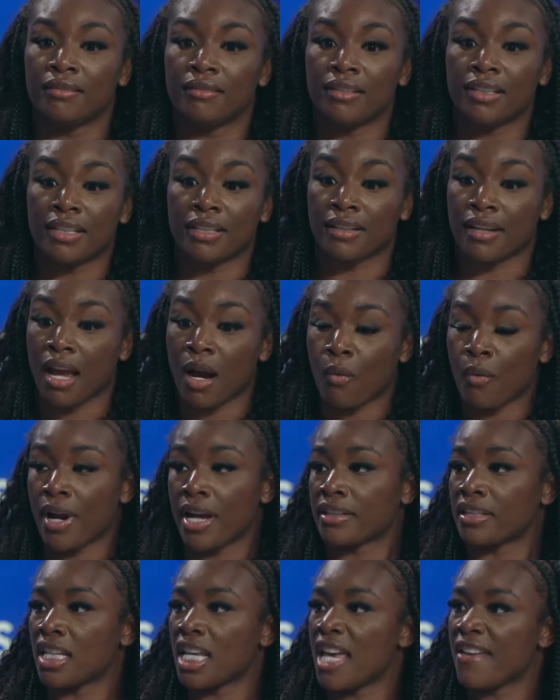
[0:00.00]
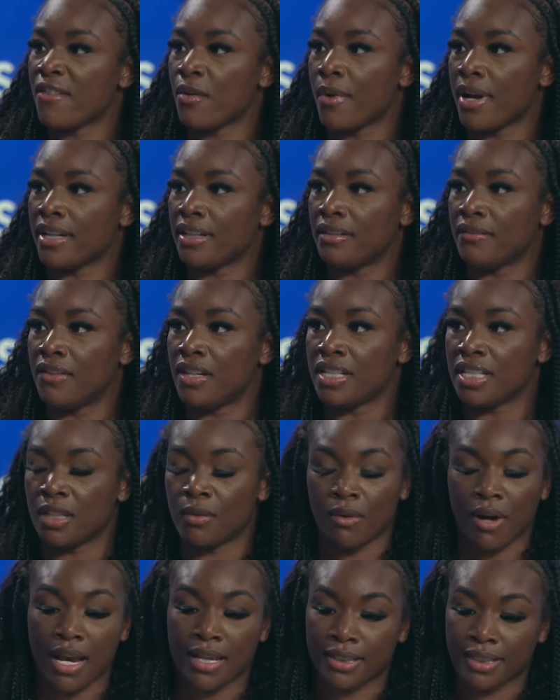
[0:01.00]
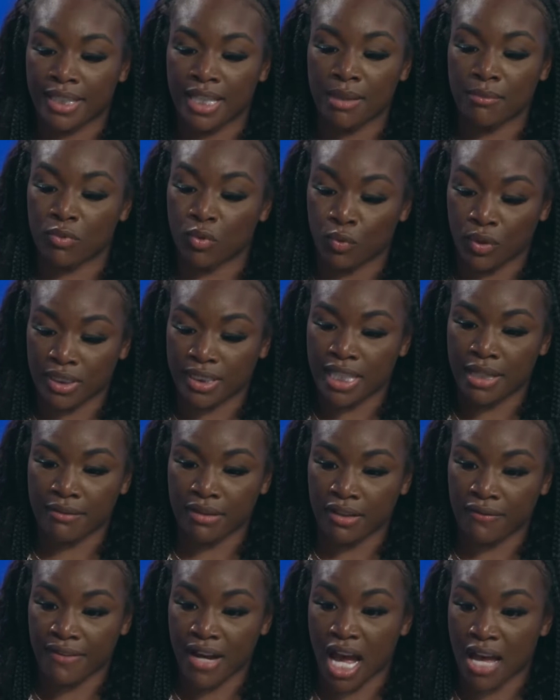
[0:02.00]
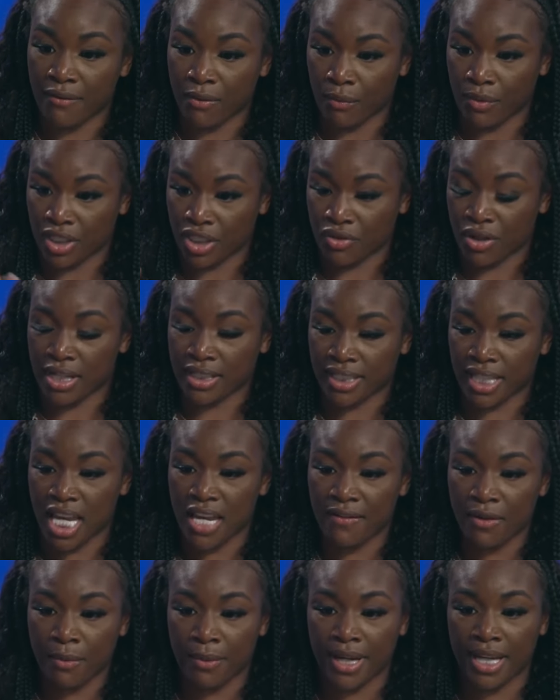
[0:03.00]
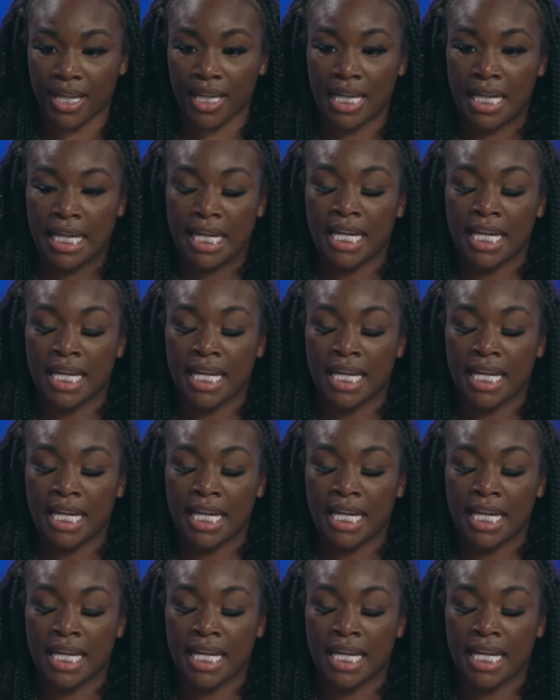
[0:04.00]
Now we're at the heavyweight division where I skipped one seventy-five and went straight to heavyweight.